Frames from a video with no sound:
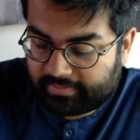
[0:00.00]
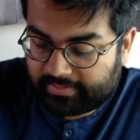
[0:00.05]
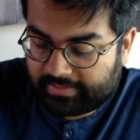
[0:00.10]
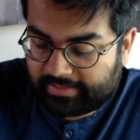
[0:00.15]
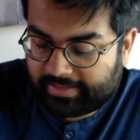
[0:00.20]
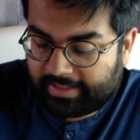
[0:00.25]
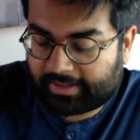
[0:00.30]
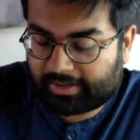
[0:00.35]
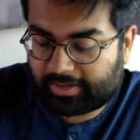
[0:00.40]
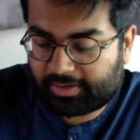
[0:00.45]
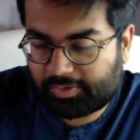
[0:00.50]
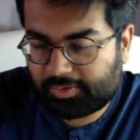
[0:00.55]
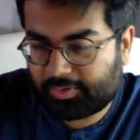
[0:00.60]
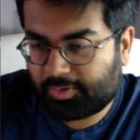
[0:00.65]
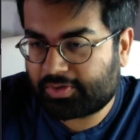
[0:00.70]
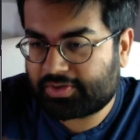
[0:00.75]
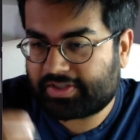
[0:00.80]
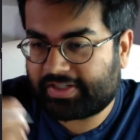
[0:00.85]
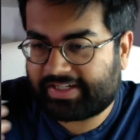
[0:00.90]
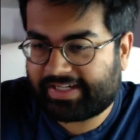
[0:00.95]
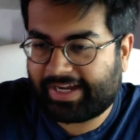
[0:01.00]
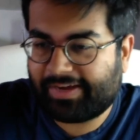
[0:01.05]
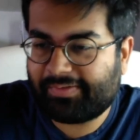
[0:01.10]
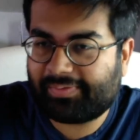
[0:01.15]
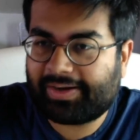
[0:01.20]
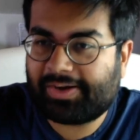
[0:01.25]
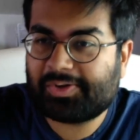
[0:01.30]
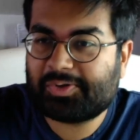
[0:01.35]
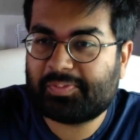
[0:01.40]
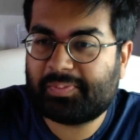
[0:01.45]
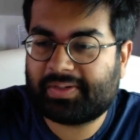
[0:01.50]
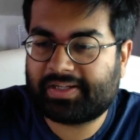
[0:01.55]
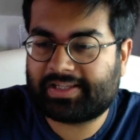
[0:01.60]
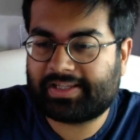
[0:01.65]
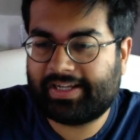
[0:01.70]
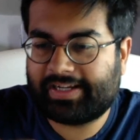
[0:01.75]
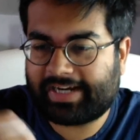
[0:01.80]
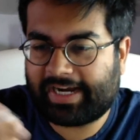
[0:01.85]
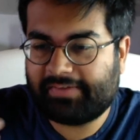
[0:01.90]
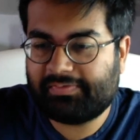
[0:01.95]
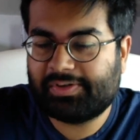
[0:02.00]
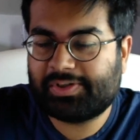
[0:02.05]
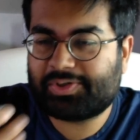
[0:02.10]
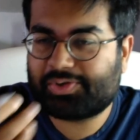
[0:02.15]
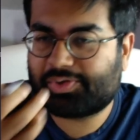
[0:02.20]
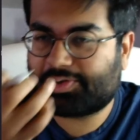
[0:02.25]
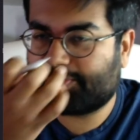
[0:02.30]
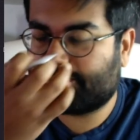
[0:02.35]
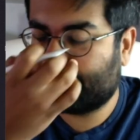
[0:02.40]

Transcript: like, not give out, but like I will show